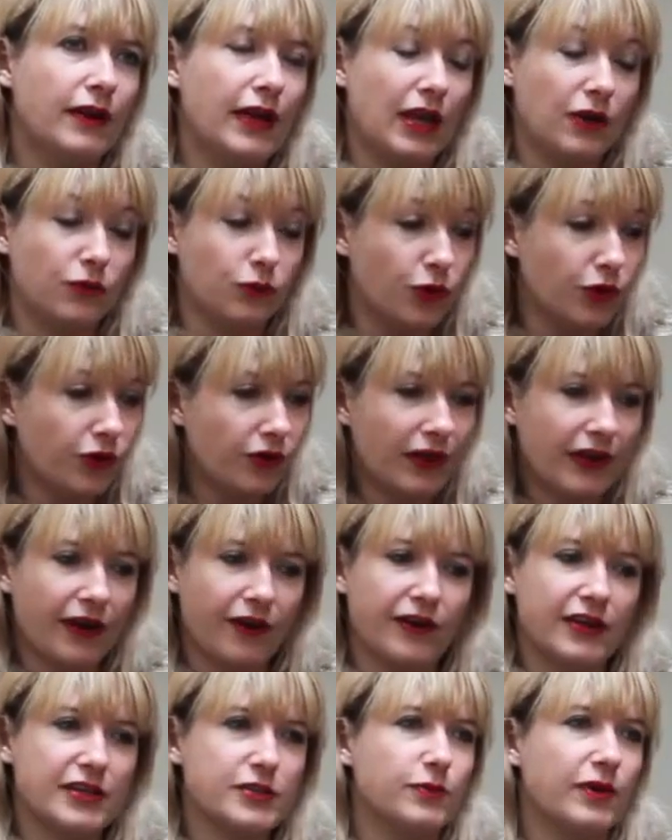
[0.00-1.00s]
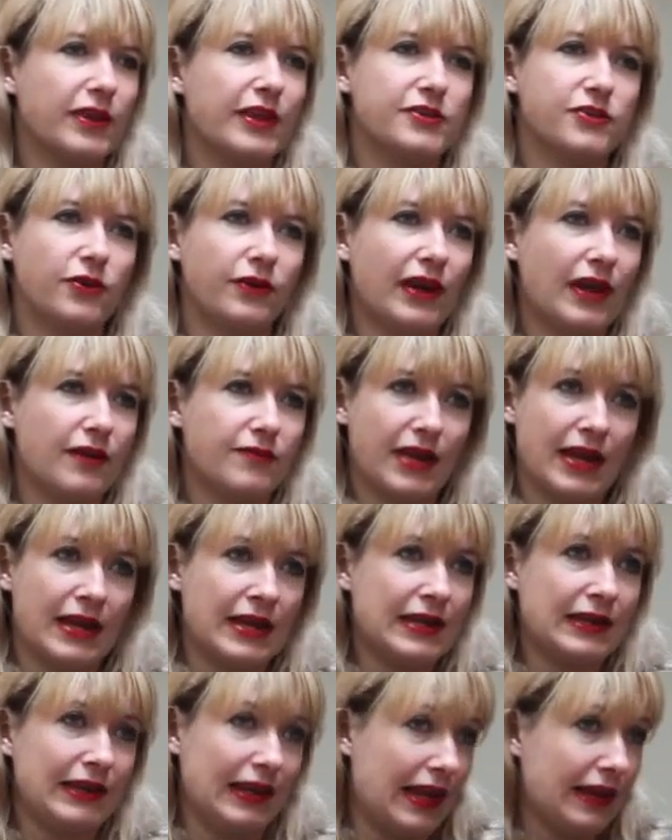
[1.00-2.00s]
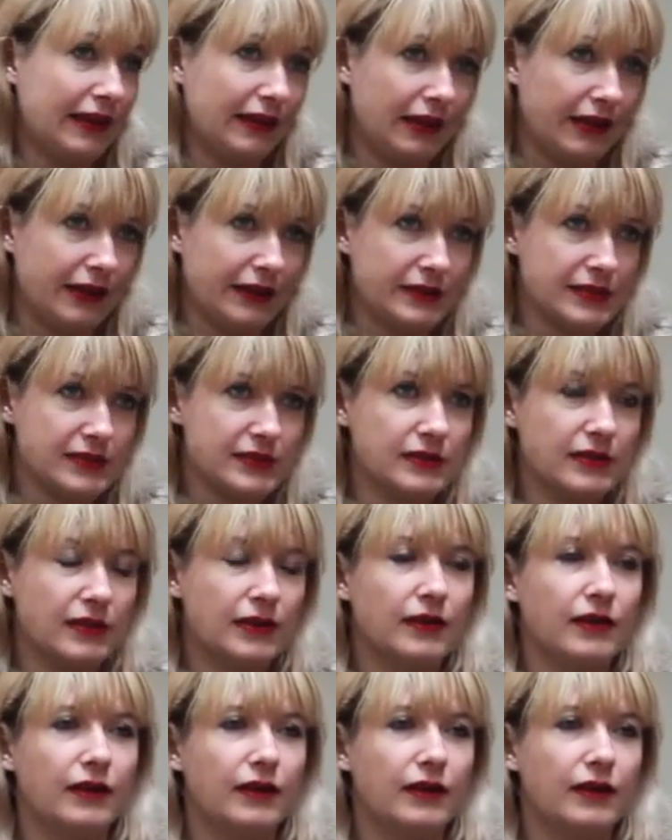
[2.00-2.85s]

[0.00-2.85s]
in rural areas where they don't have any landlines,